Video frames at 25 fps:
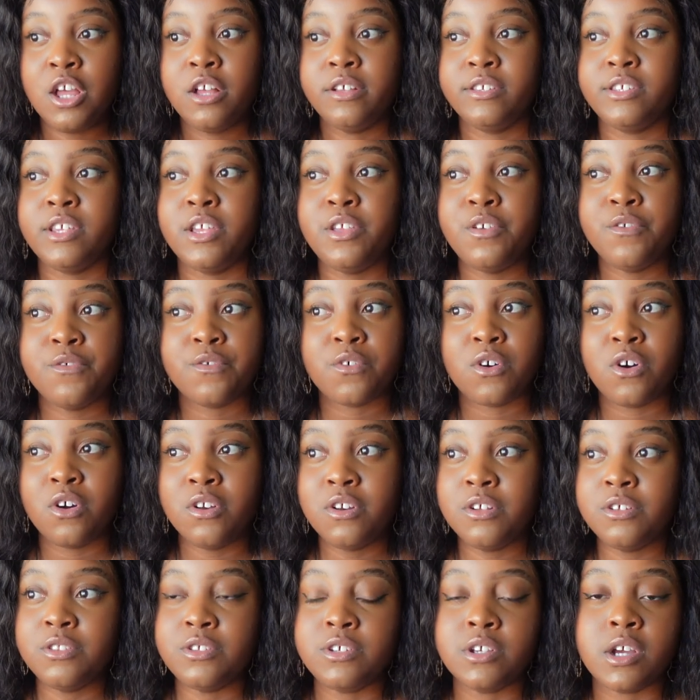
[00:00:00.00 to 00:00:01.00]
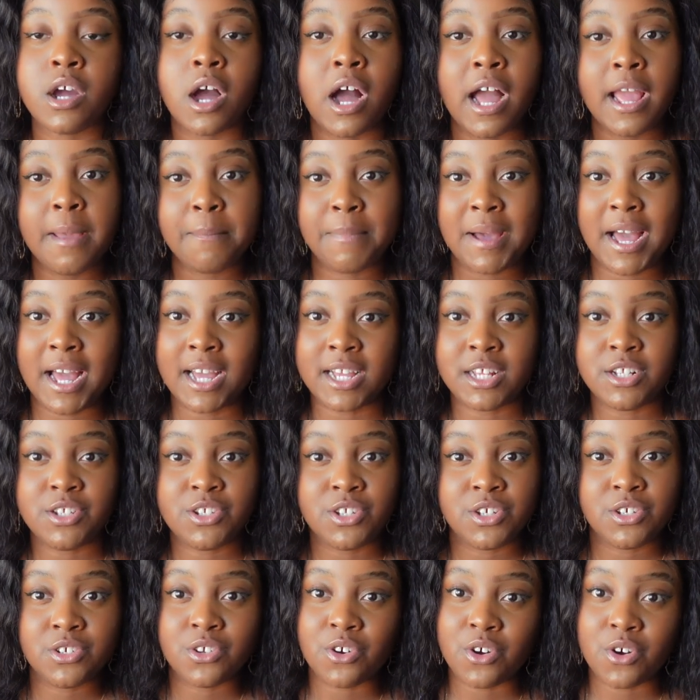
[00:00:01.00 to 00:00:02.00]
So you've gone on to
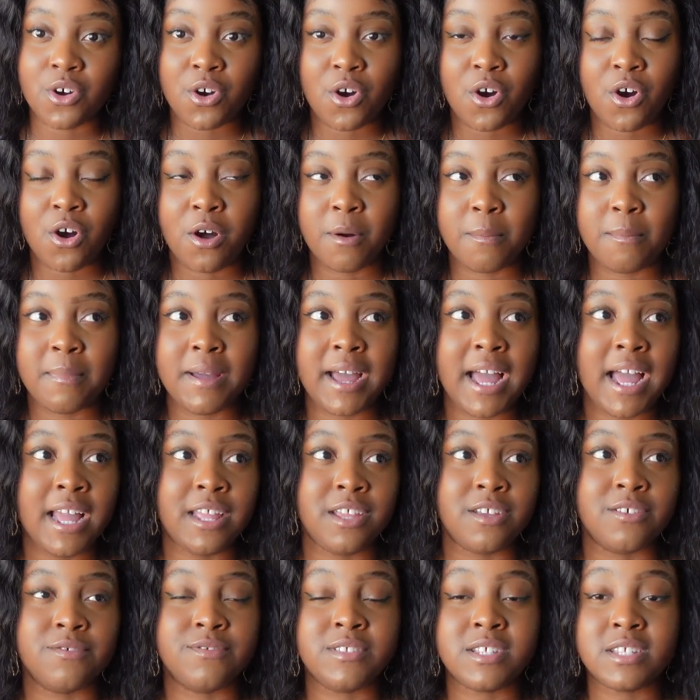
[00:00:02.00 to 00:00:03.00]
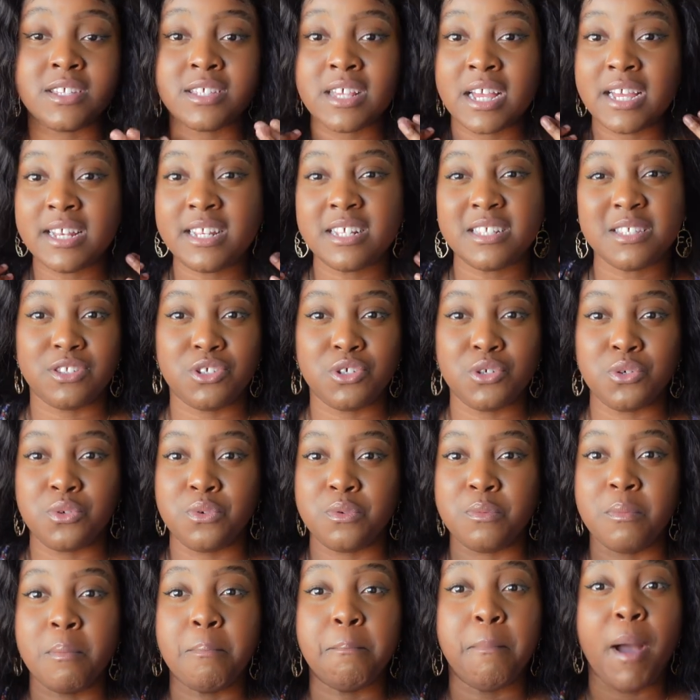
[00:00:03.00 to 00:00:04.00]
kitepackaging.com and you've decided
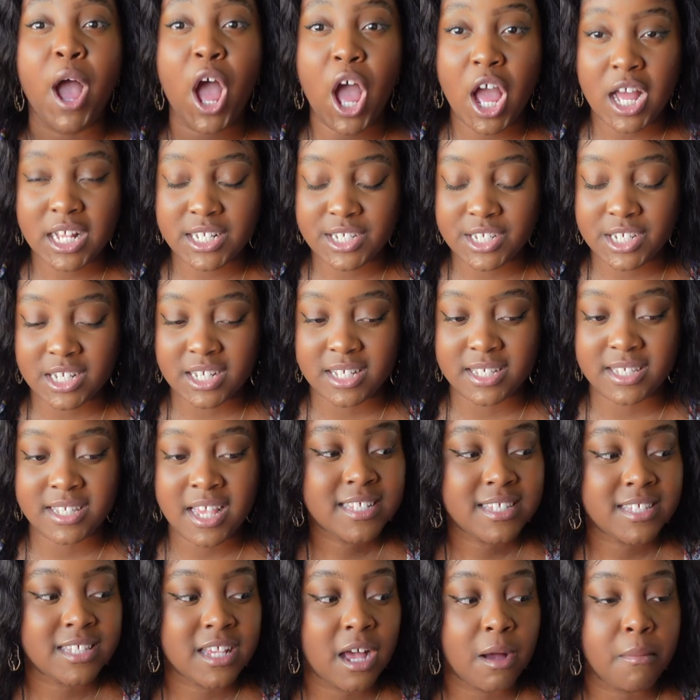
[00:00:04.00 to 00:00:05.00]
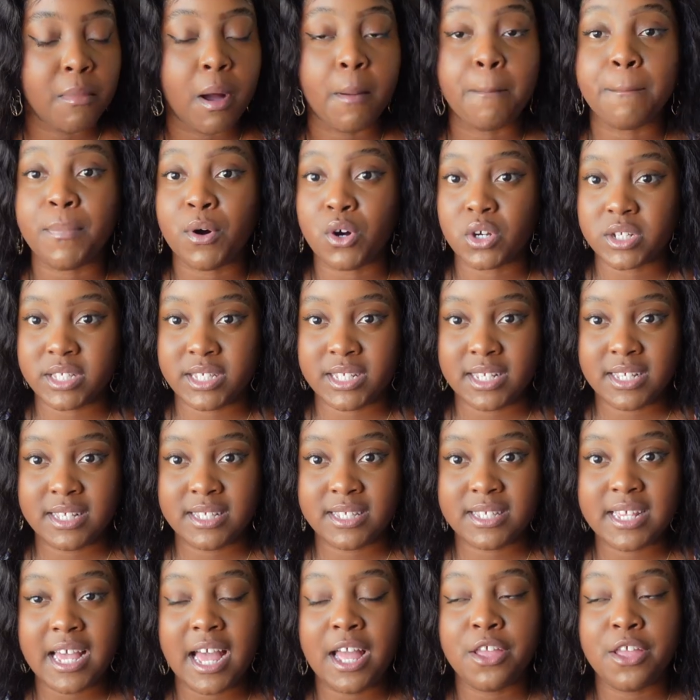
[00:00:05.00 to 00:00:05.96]
to purchase some boxes,